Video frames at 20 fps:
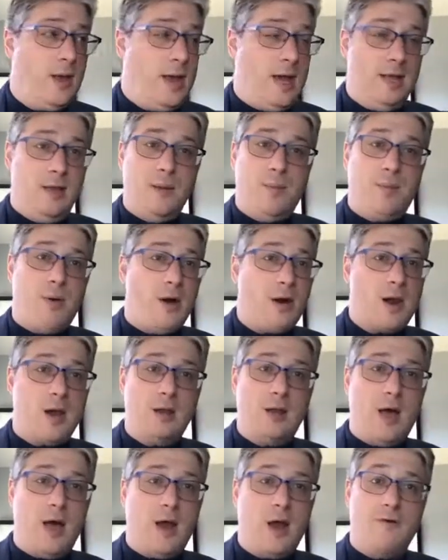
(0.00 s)
in the
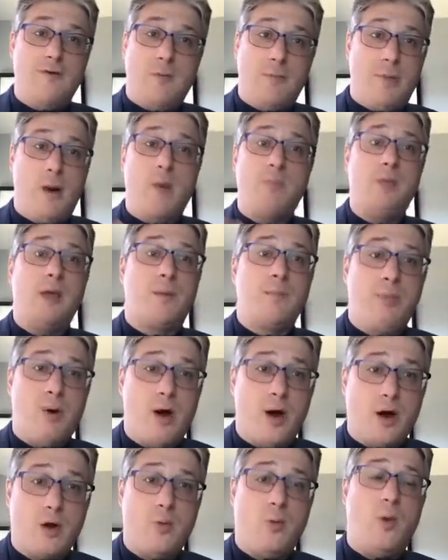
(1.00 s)
parking lot of a public
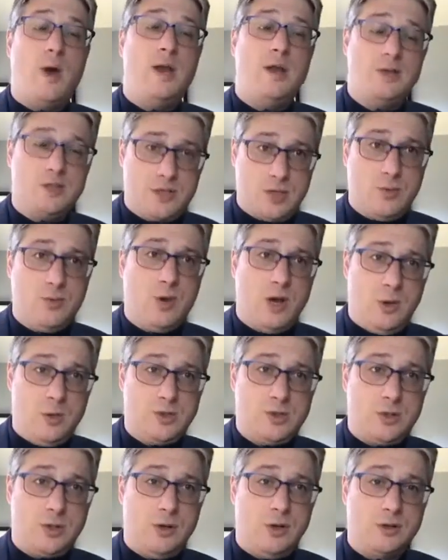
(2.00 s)
park when it
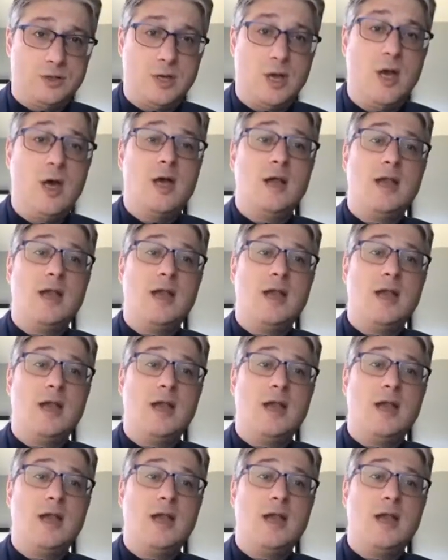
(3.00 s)
was closed.